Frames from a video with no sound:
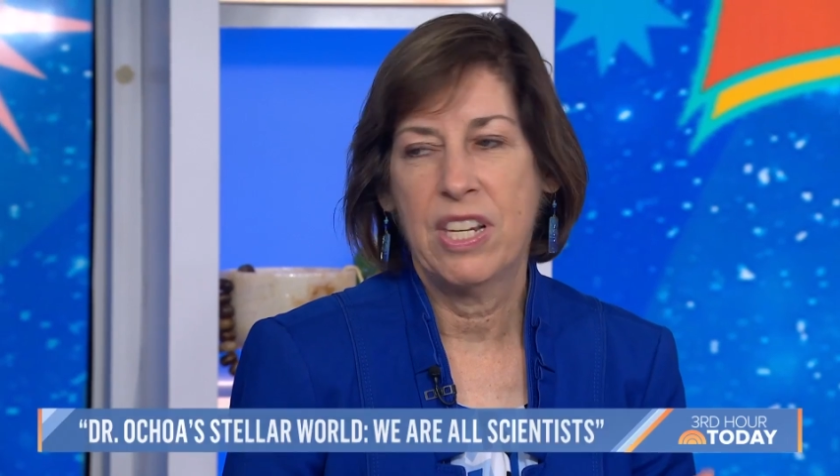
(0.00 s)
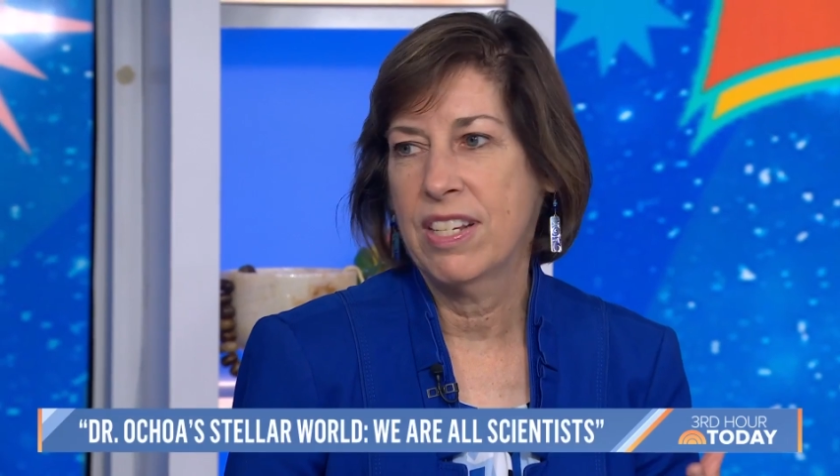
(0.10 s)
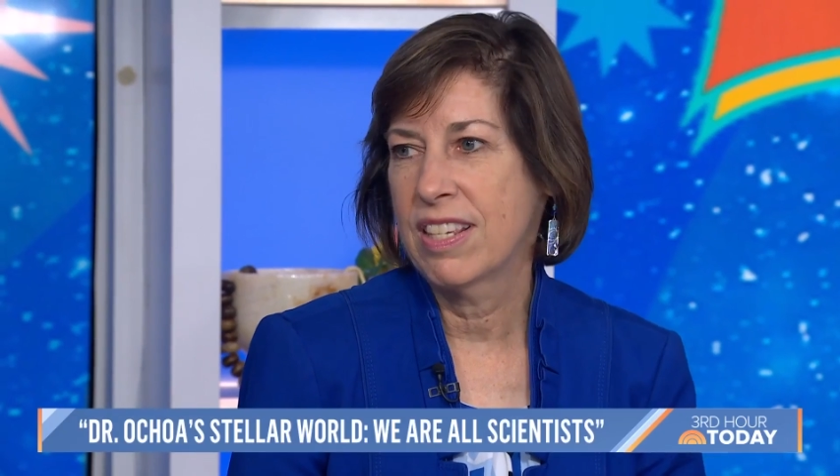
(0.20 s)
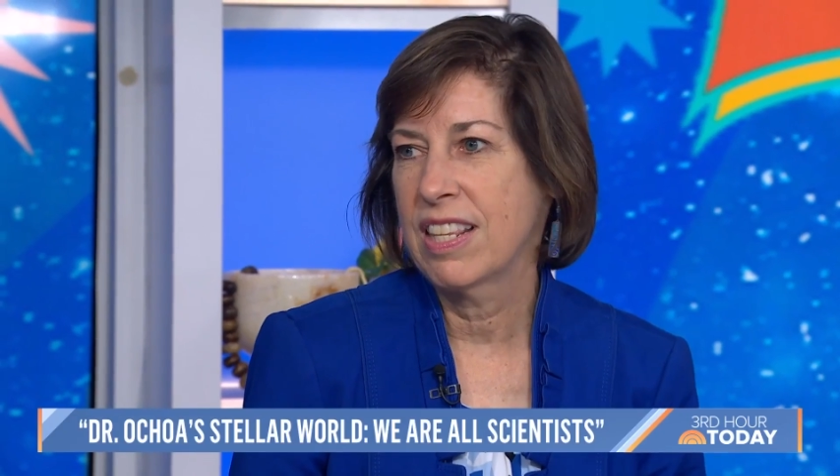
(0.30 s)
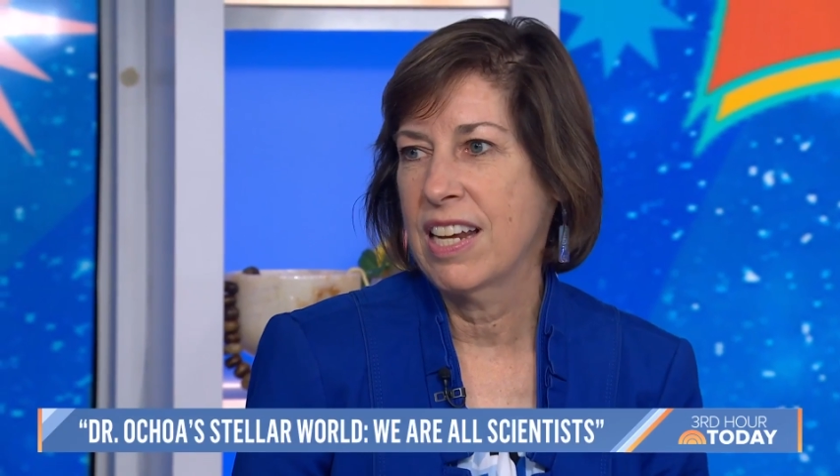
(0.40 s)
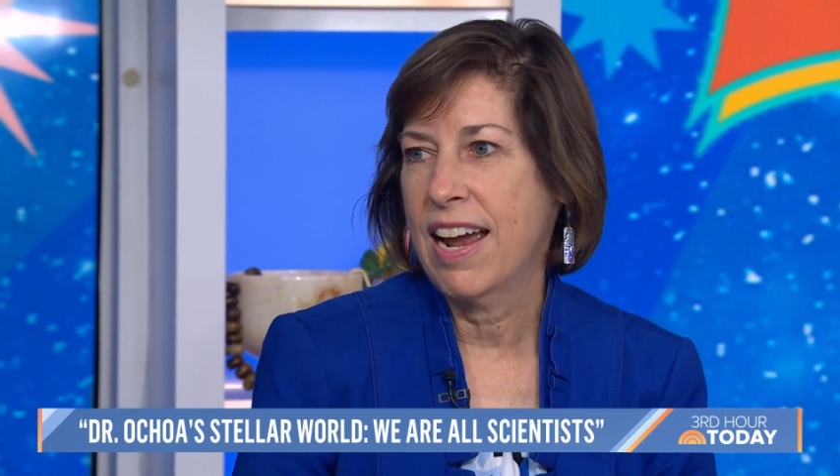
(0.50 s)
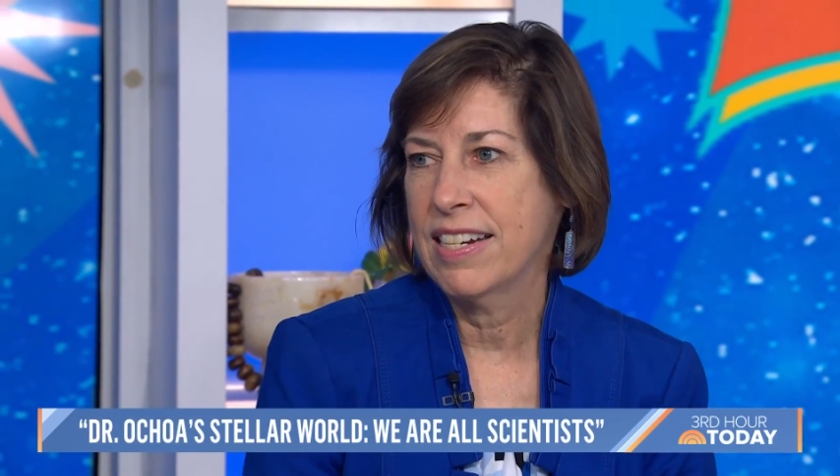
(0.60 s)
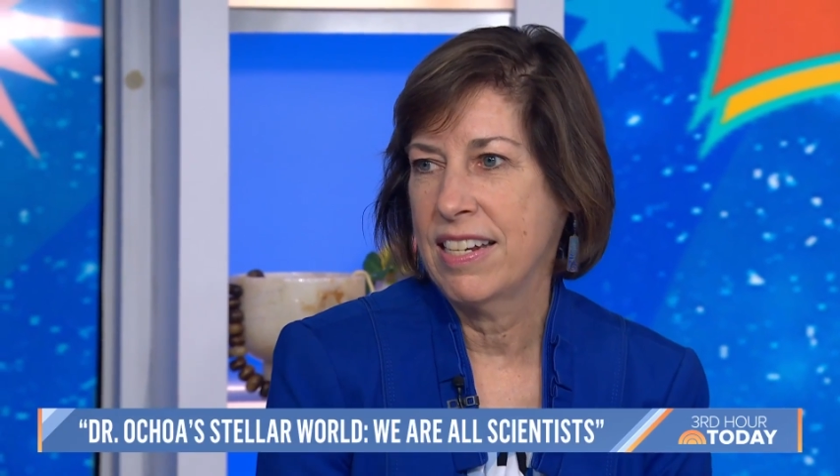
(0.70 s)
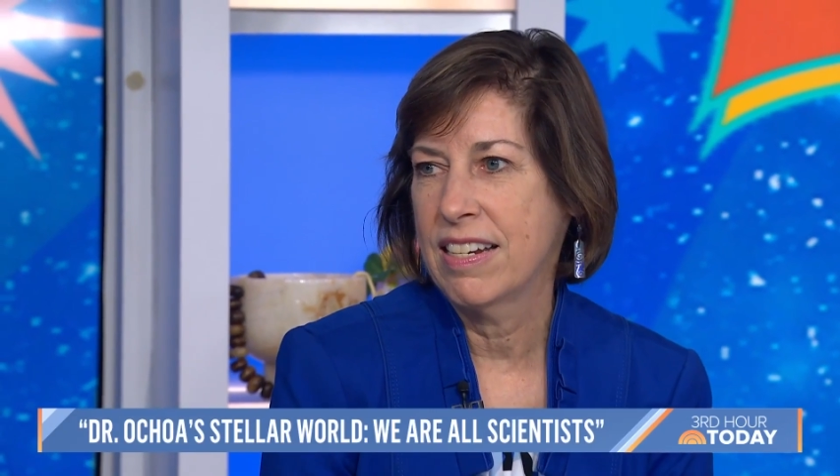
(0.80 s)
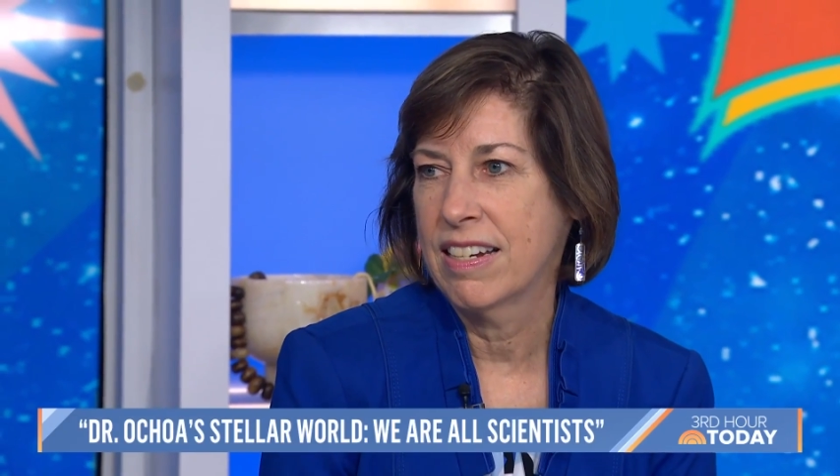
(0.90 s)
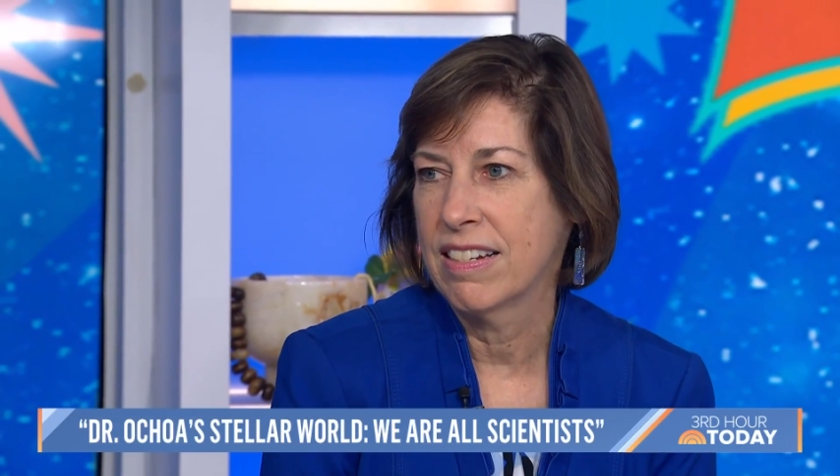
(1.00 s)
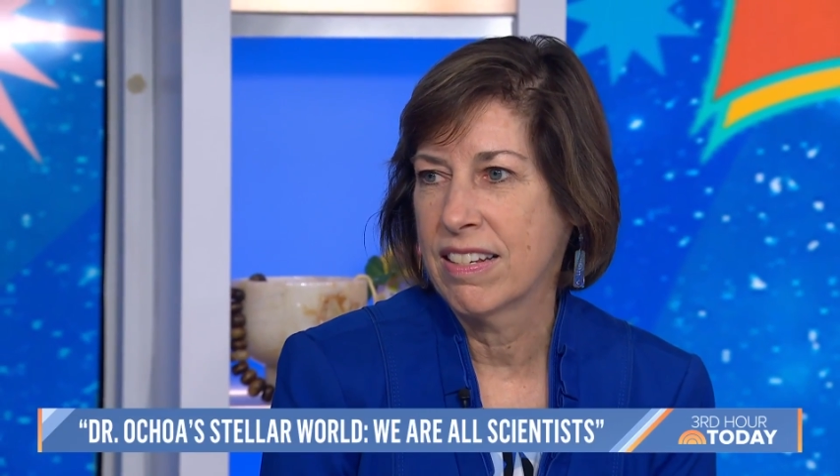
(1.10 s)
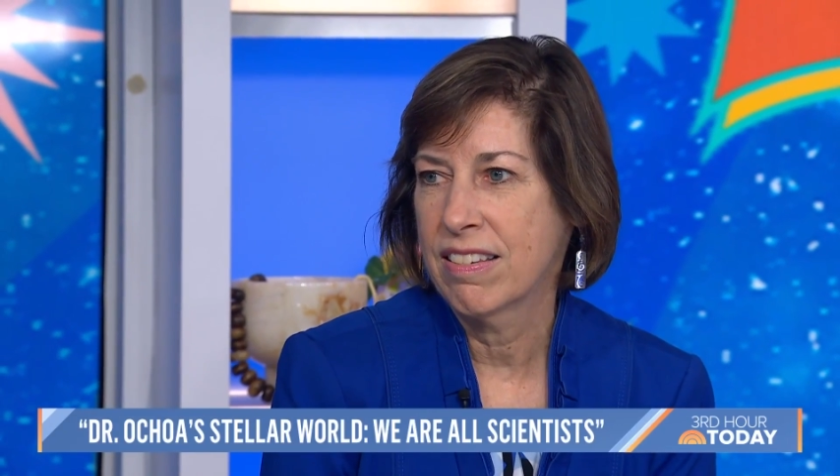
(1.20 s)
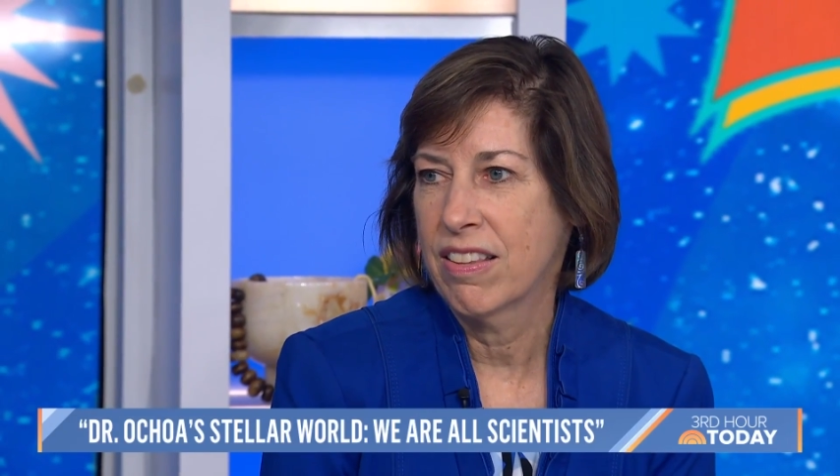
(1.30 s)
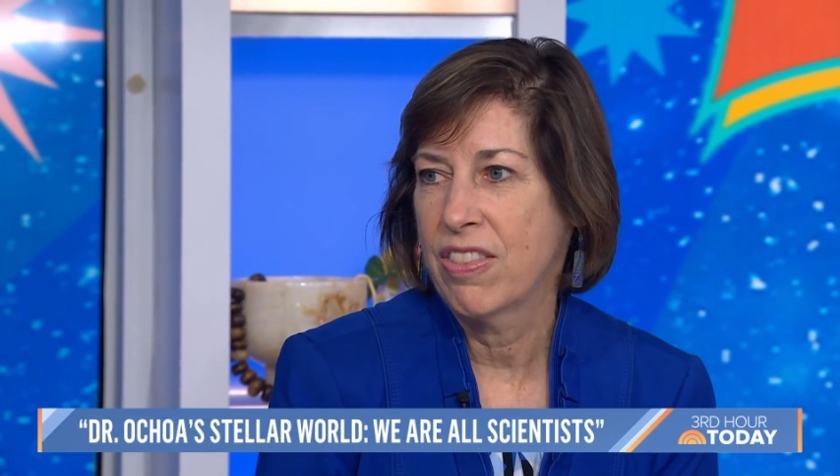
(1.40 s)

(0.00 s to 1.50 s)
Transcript: kids the idea